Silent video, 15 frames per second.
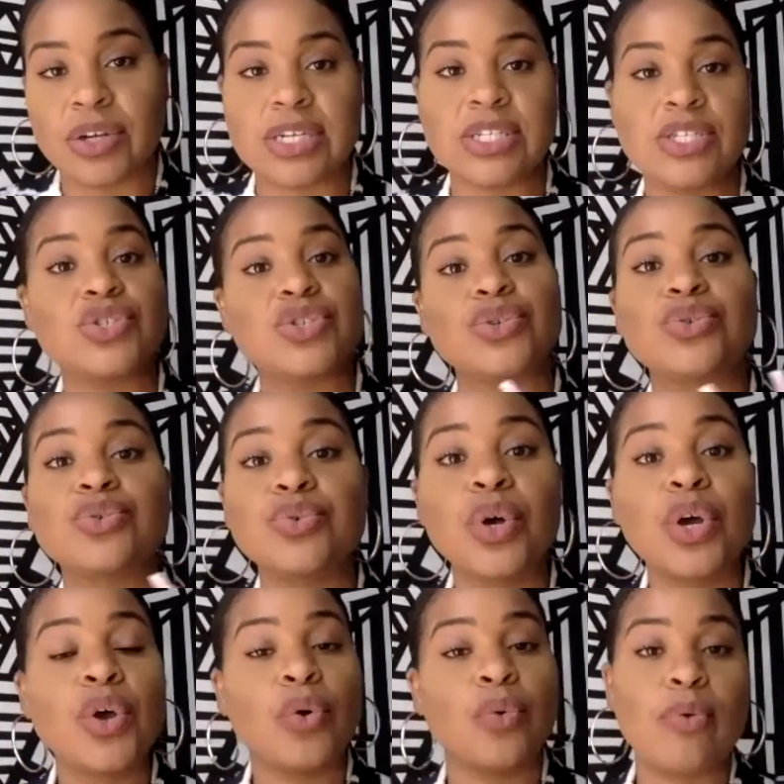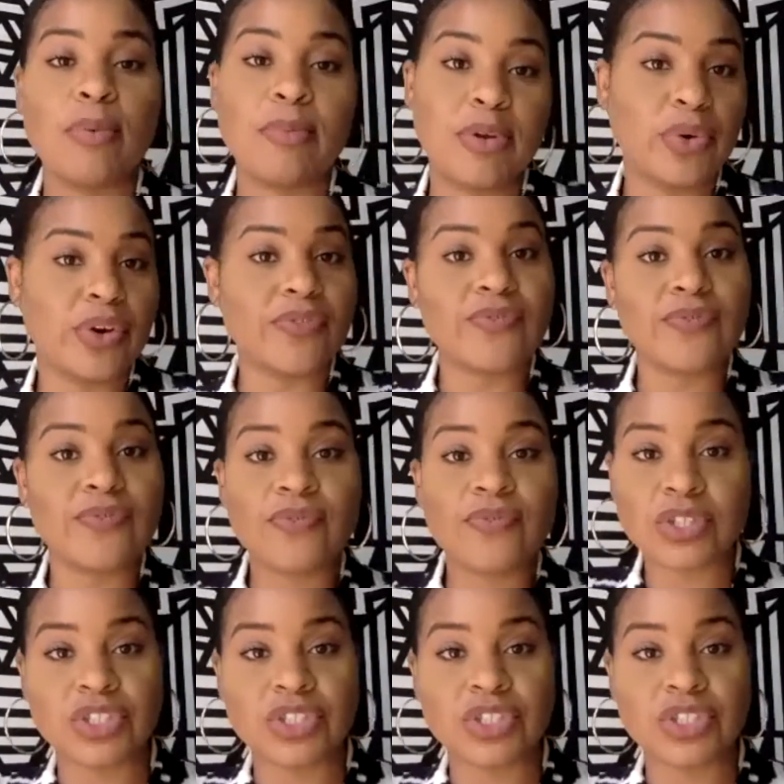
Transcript: as two women who are first